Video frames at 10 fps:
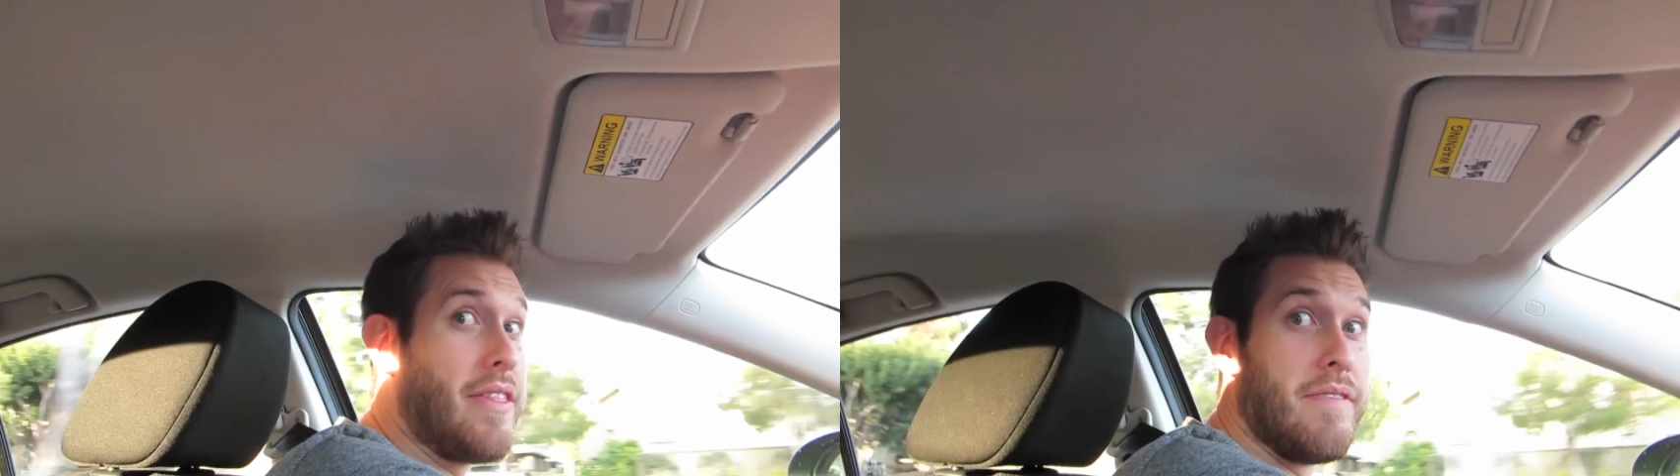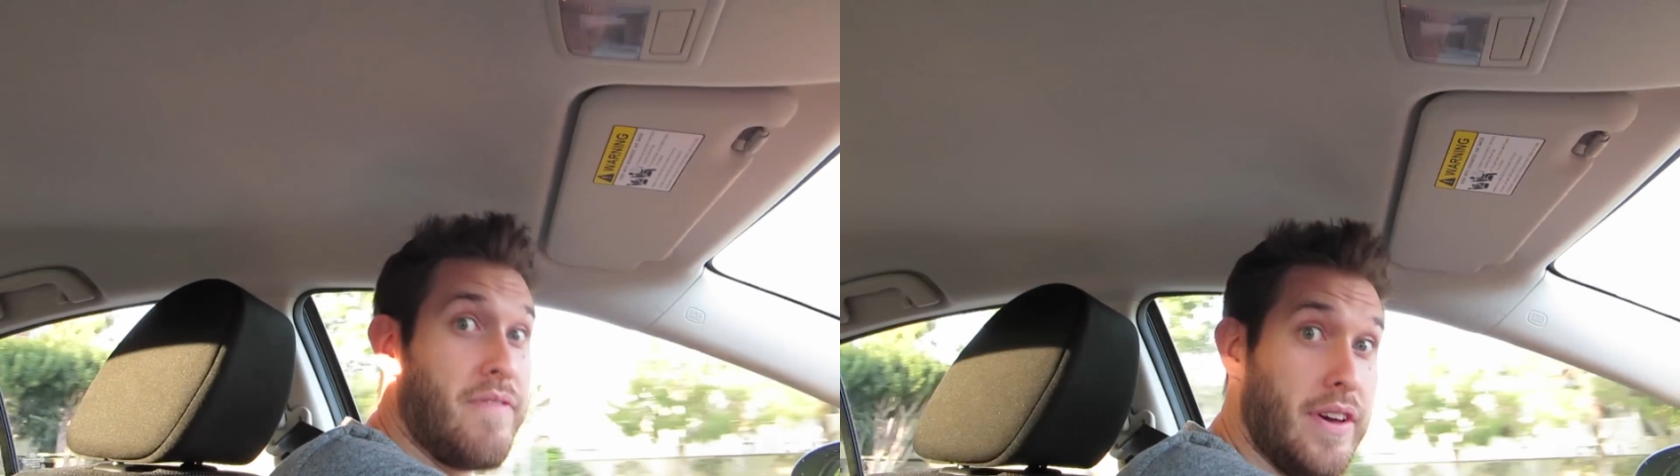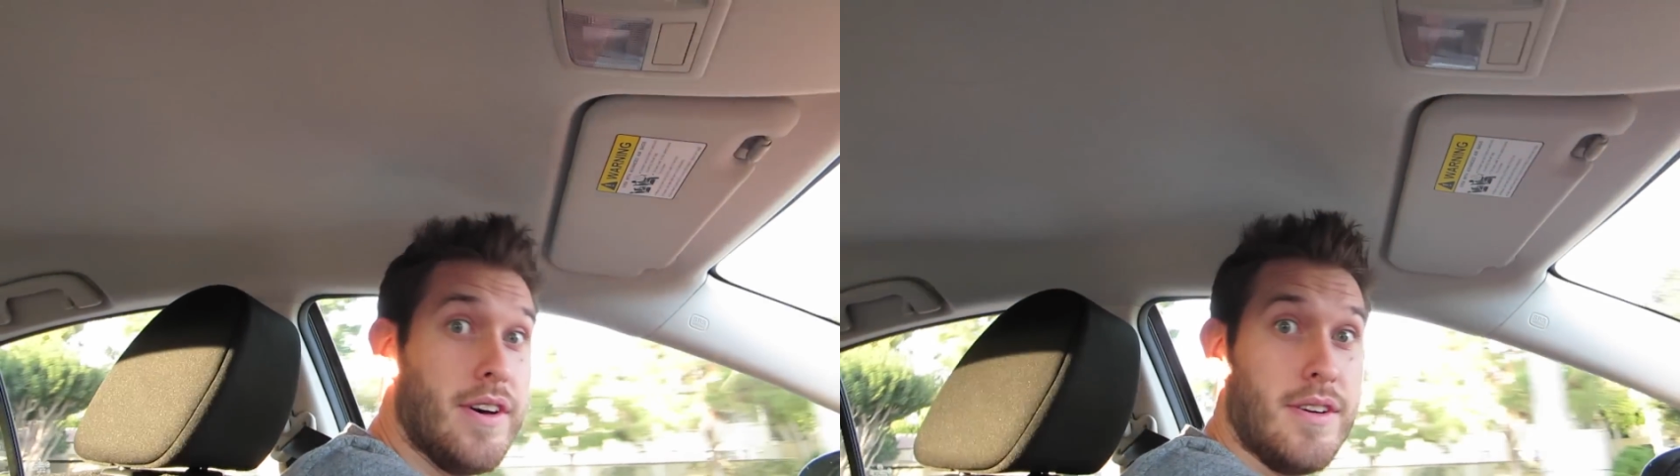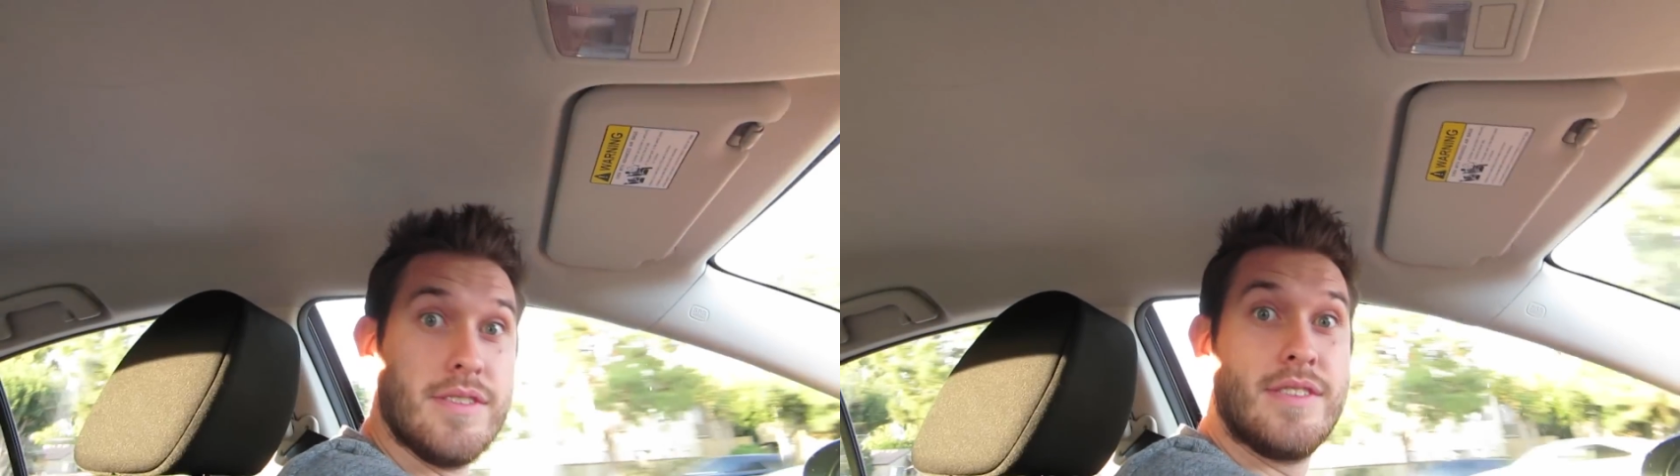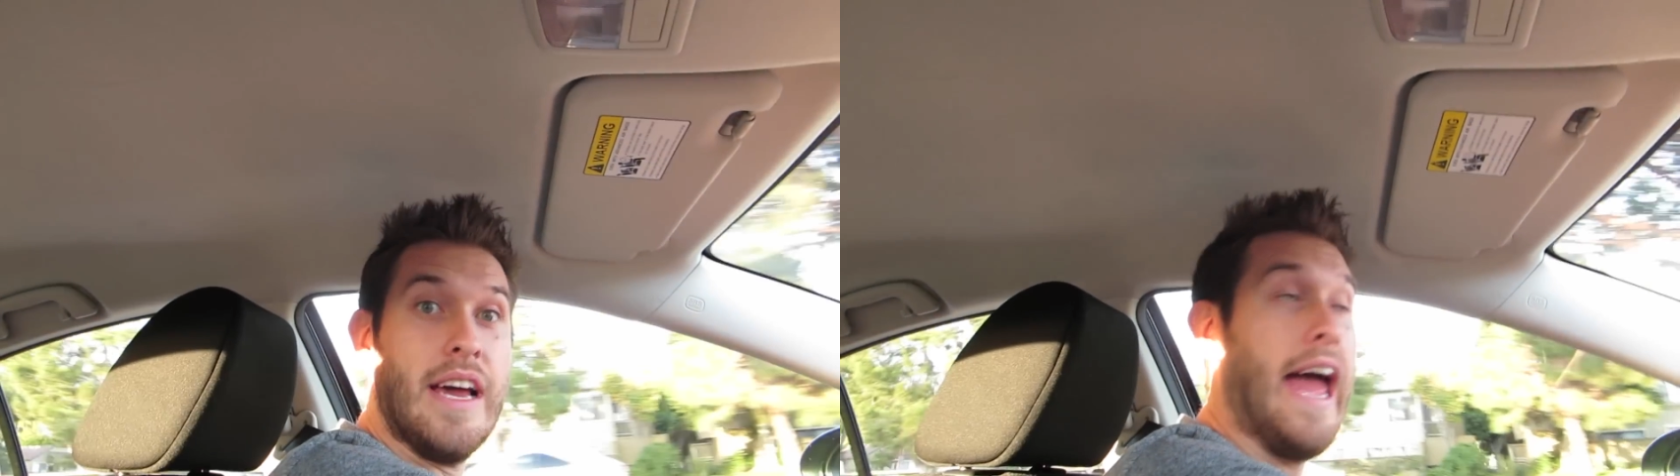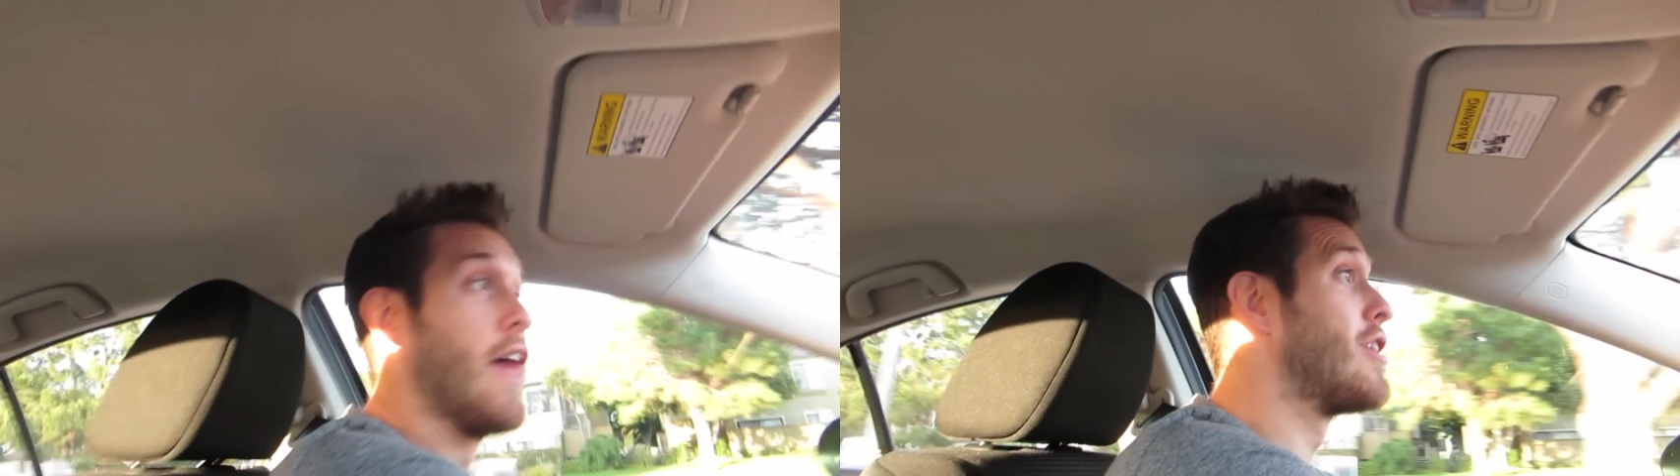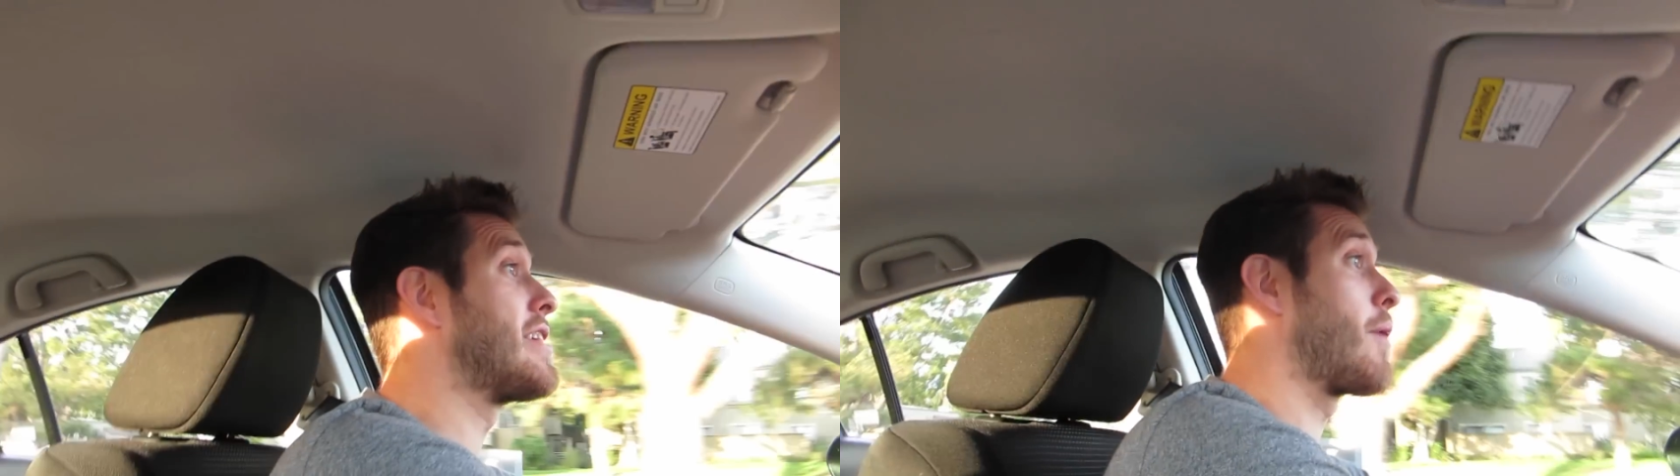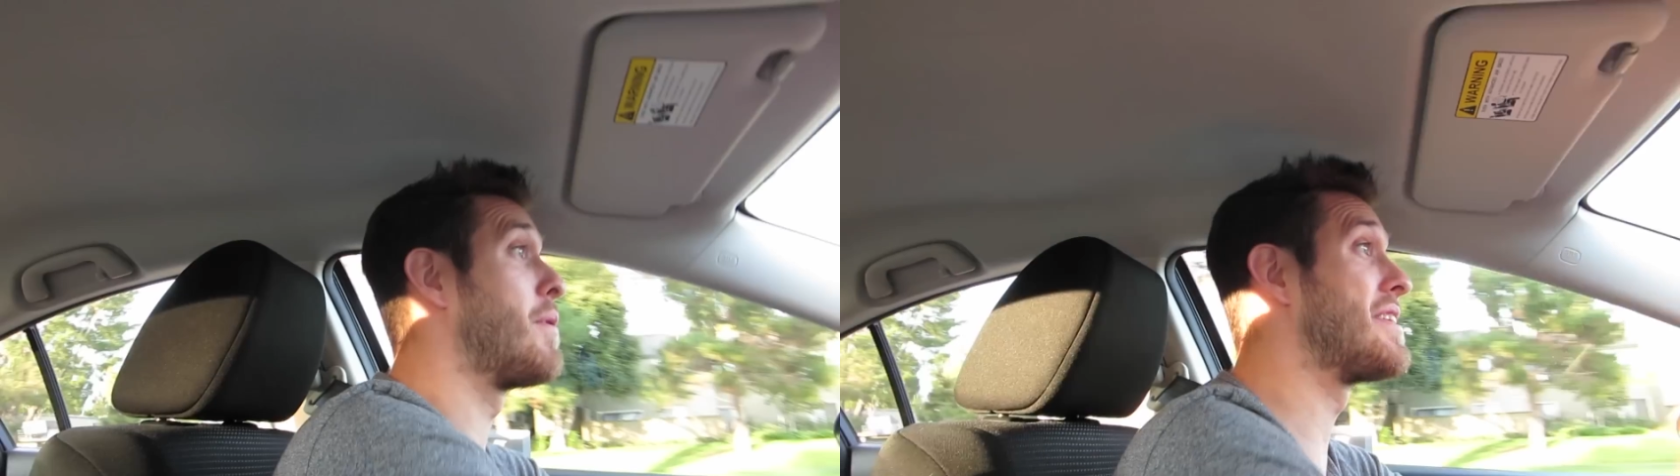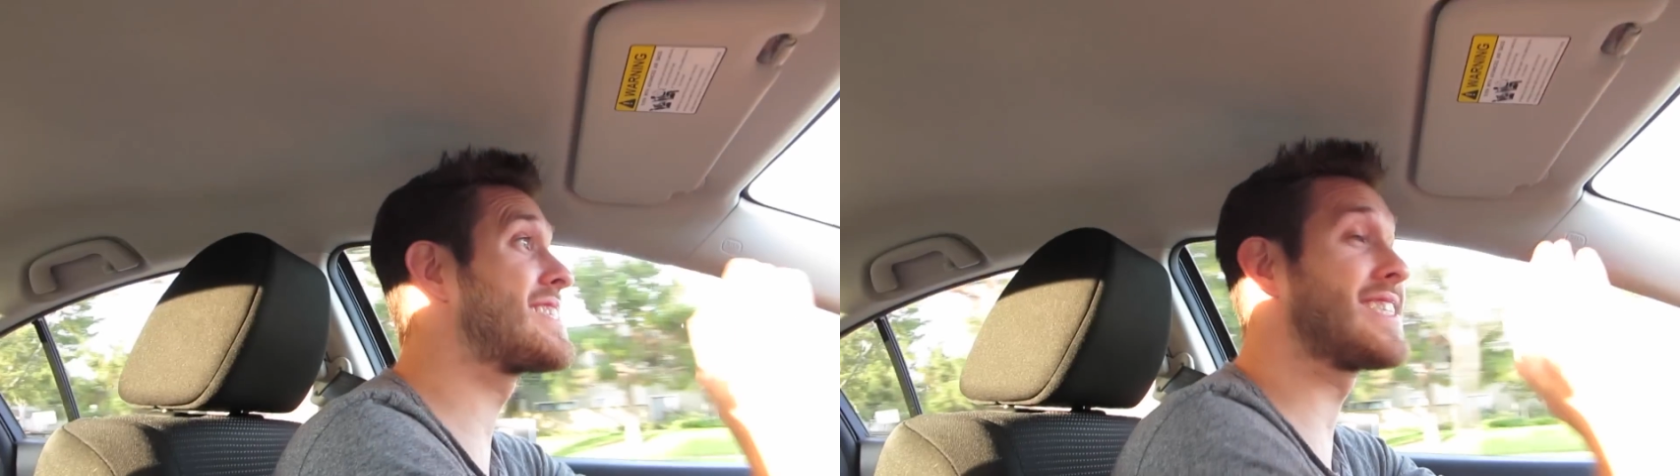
the field. There's like